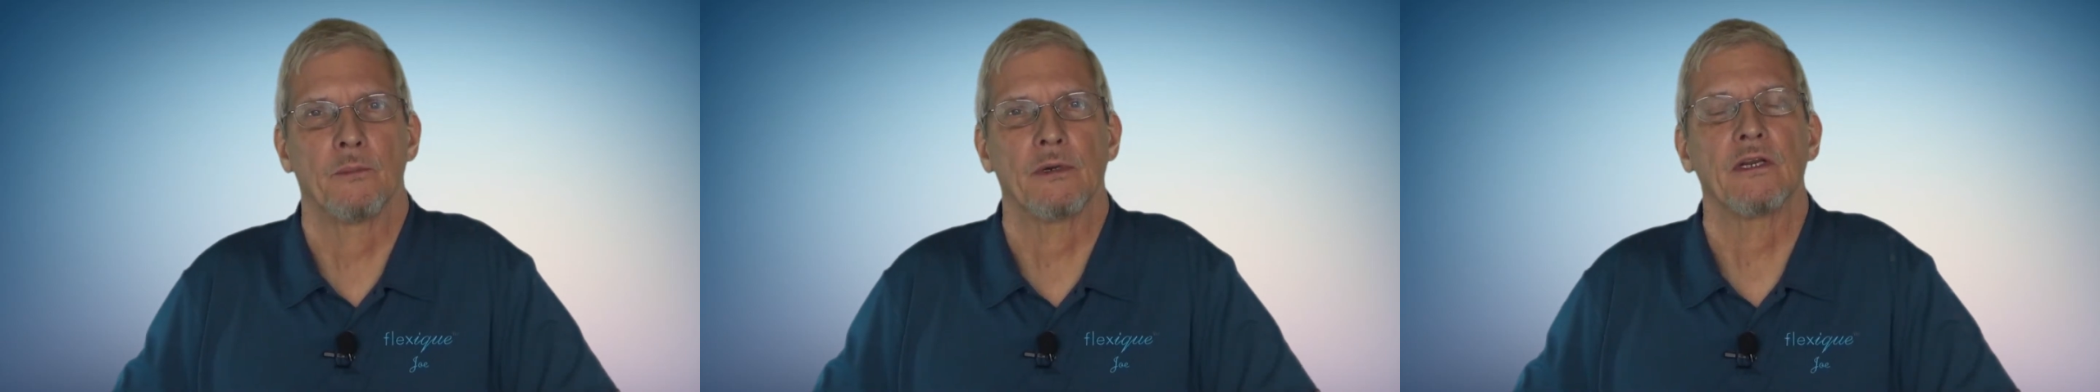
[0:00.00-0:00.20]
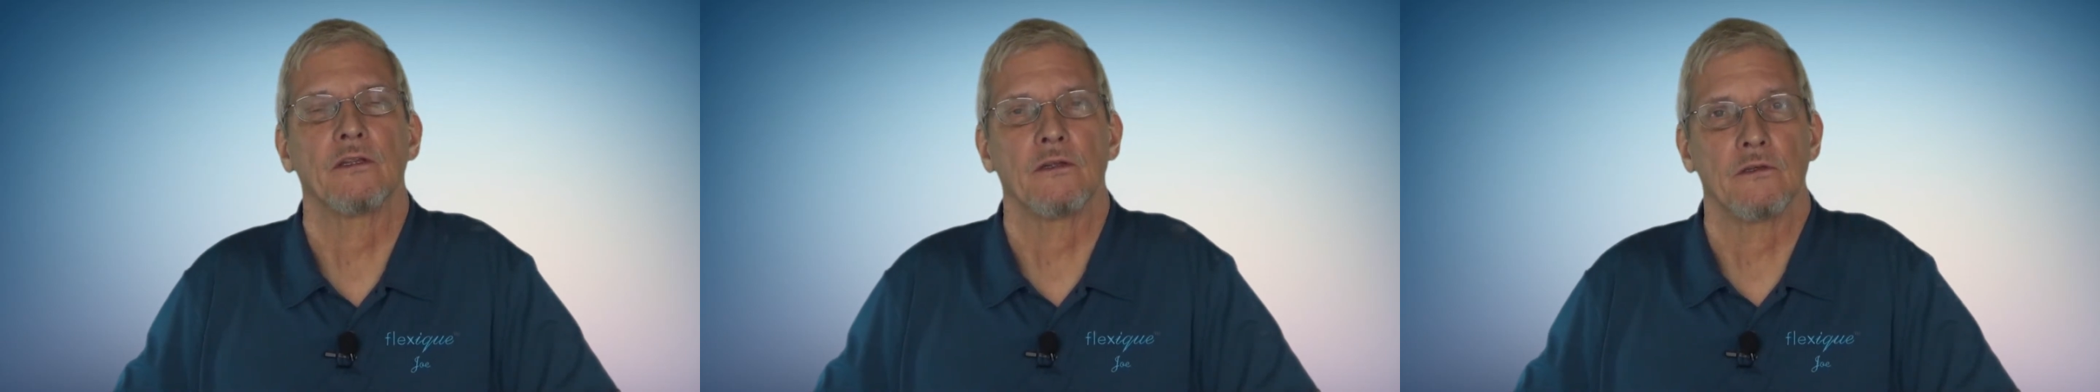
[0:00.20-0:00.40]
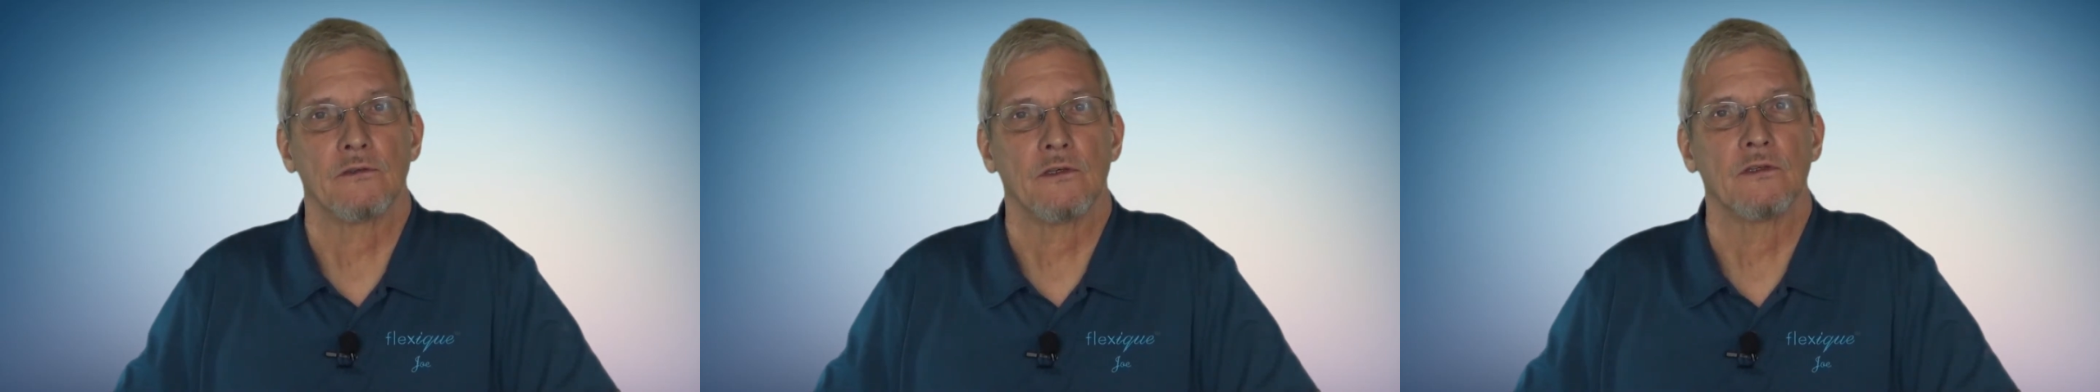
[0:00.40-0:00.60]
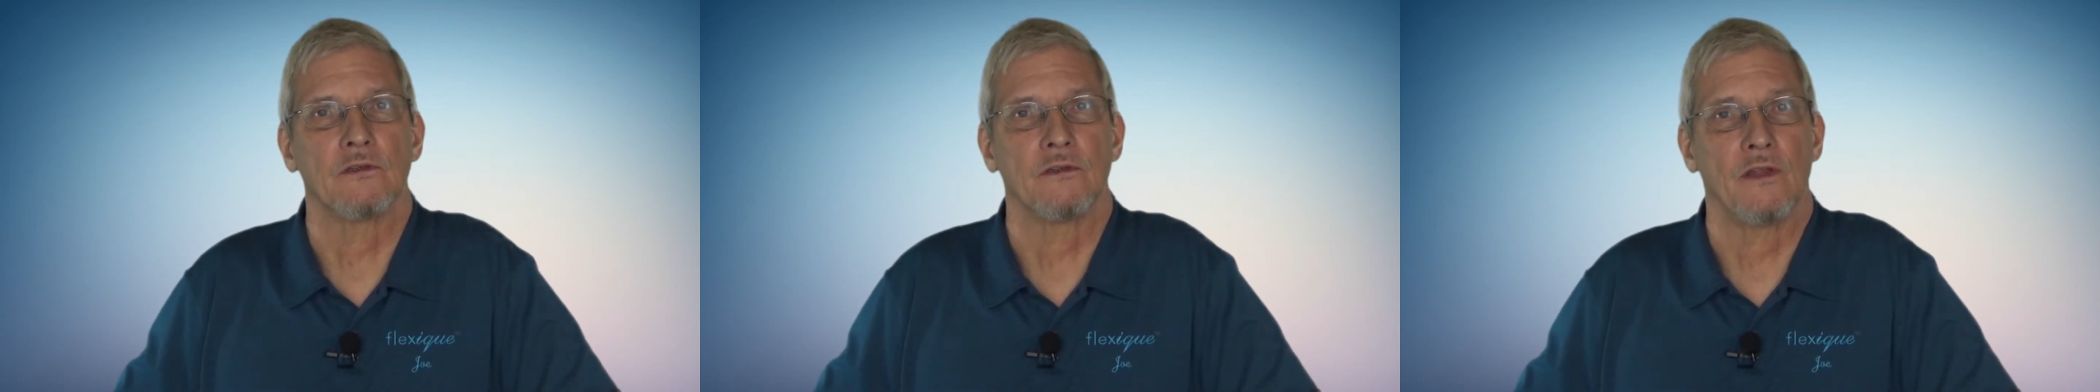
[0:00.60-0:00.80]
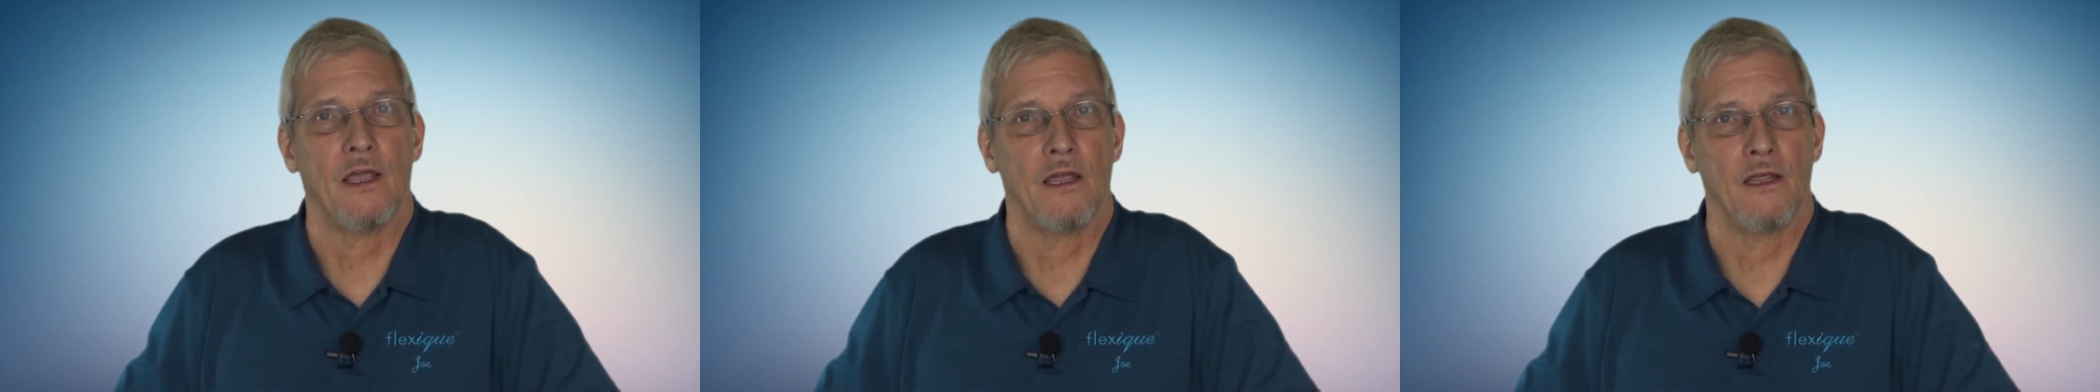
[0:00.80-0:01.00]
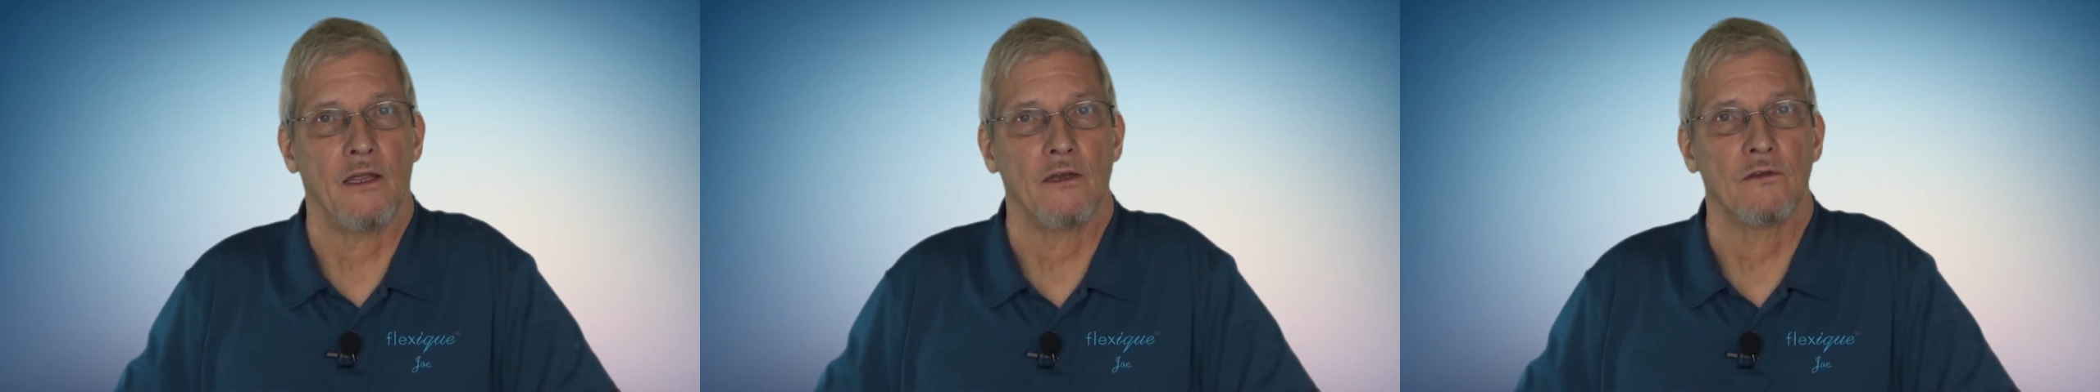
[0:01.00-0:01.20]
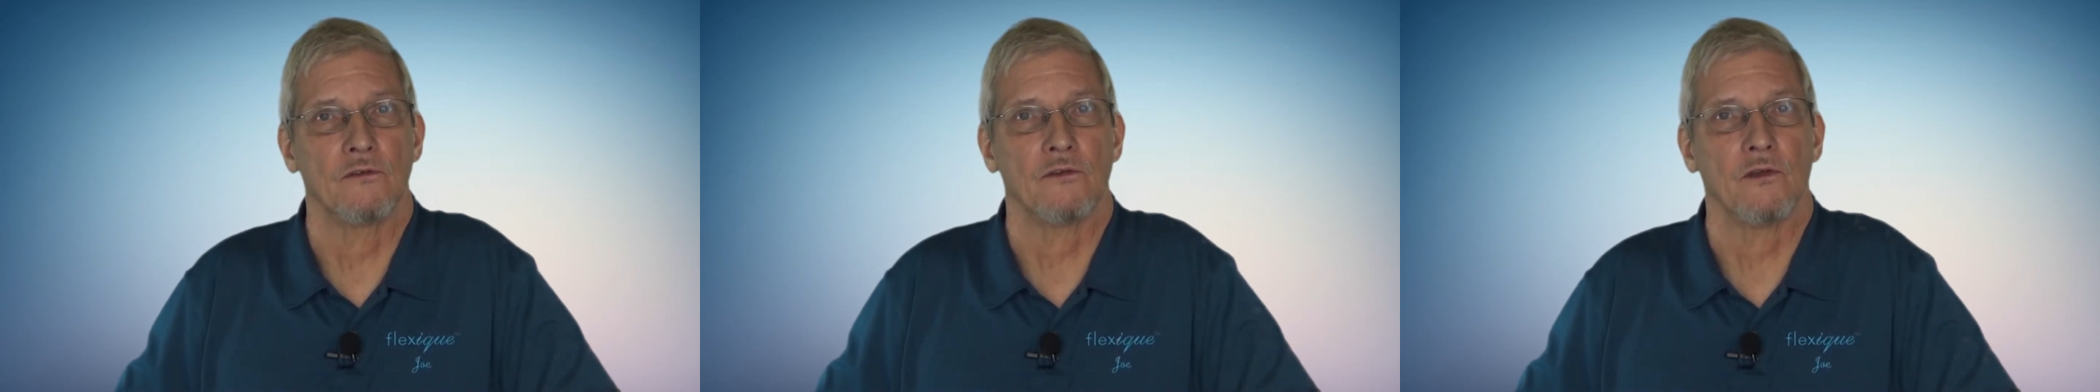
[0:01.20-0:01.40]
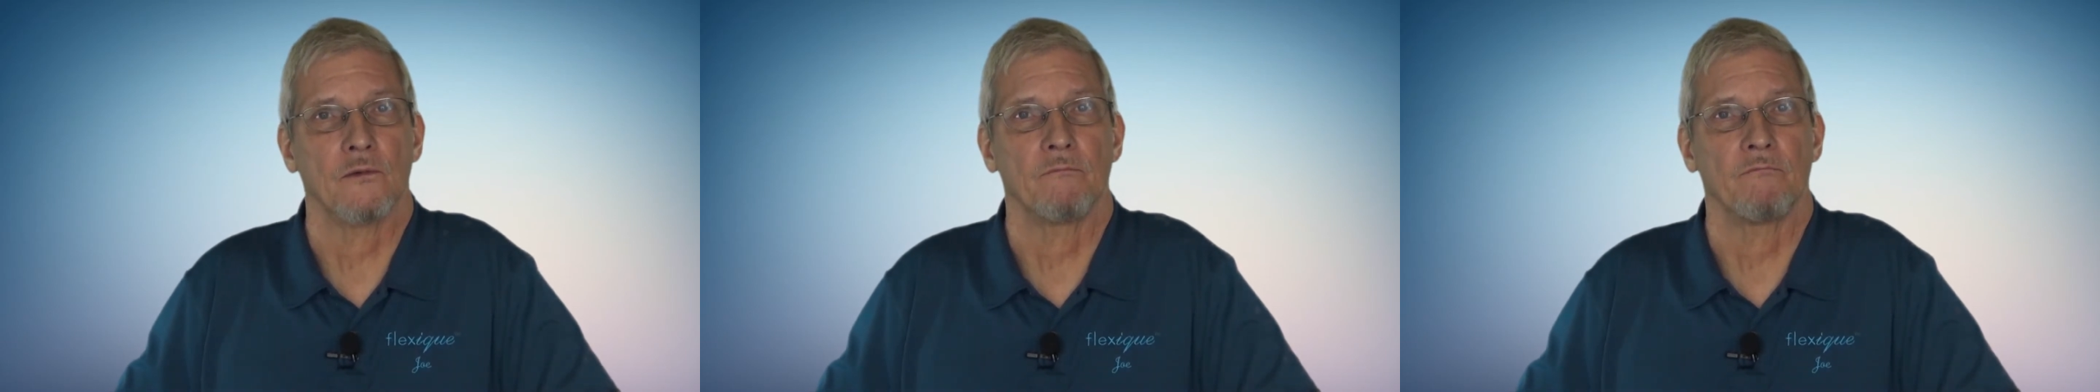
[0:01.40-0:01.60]
but it does contain
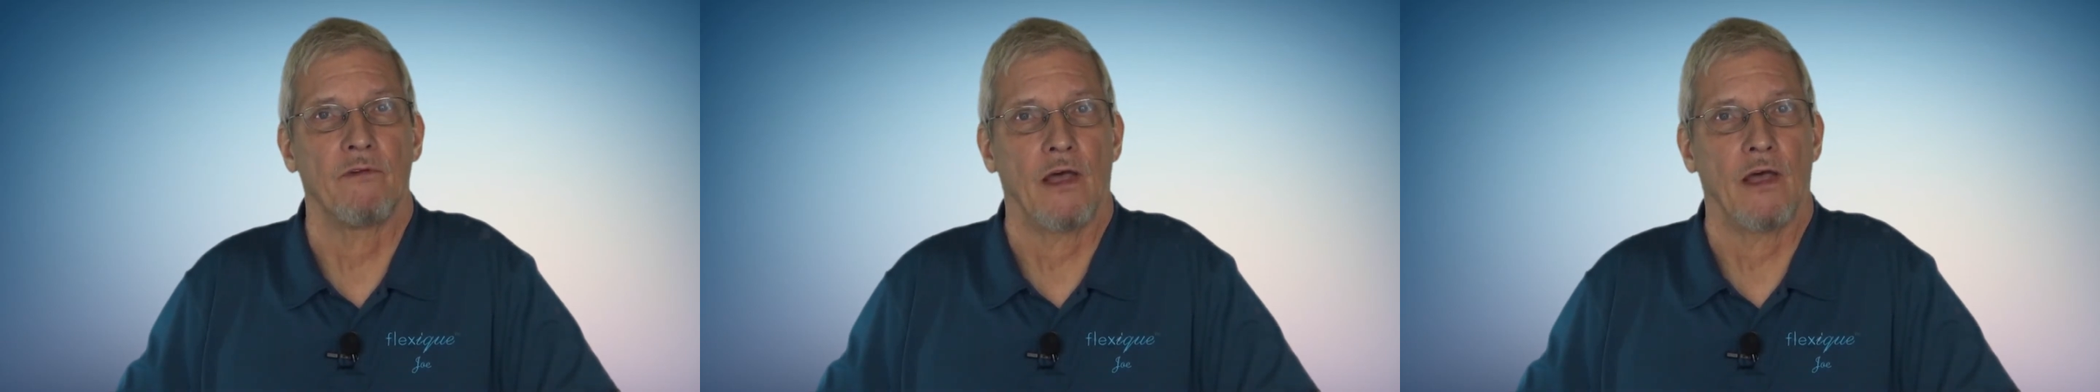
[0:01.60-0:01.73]
some